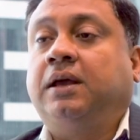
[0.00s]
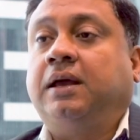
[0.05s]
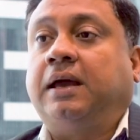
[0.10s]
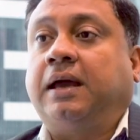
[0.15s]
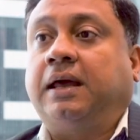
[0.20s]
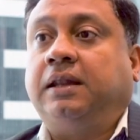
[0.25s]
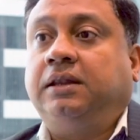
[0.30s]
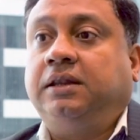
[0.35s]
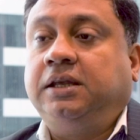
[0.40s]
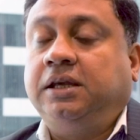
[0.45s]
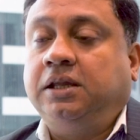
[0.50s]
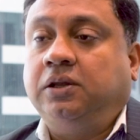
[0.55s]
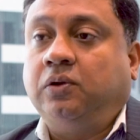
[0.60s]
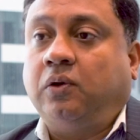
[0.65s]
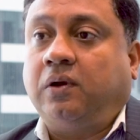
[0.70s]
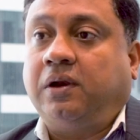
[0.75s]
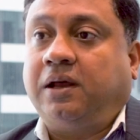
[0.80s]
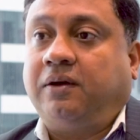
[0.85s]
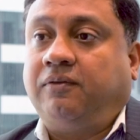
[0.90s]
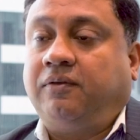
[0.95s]
and these
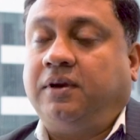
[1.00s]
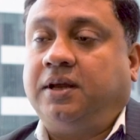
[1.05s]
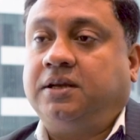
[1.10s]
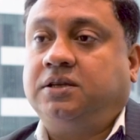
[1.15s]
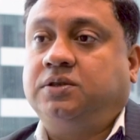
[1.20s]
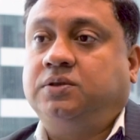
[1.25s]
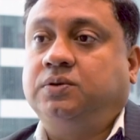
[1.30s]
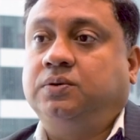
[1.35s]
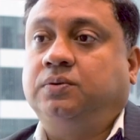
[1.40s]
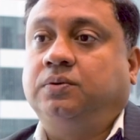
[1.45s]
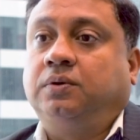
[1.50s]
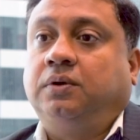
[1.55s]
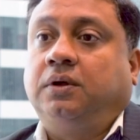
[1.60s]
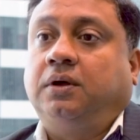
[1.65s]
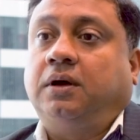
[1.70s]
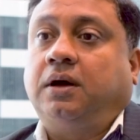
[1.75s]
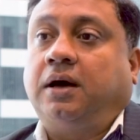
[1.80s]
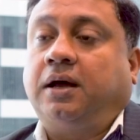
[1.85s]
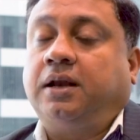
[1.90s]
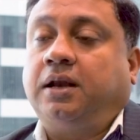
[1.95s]
all have led to
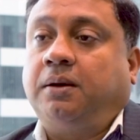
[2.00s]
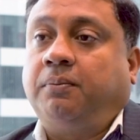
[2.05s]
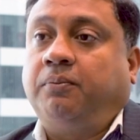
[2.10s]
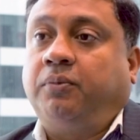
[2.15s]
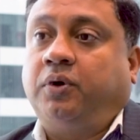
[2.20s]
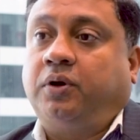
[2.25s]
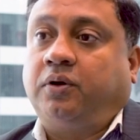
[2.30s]
a number